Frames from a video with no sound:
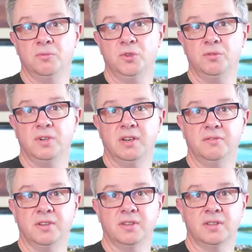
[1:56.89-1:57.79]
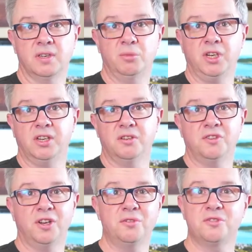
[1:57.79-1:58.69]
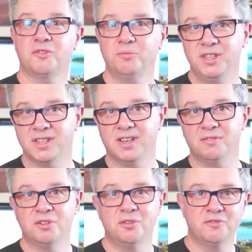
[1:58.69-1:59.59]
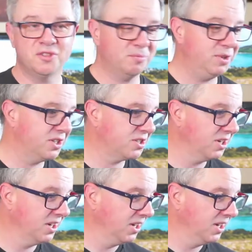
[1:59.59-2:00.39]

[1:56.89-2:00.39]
We don't have a big enough house for me to have an office space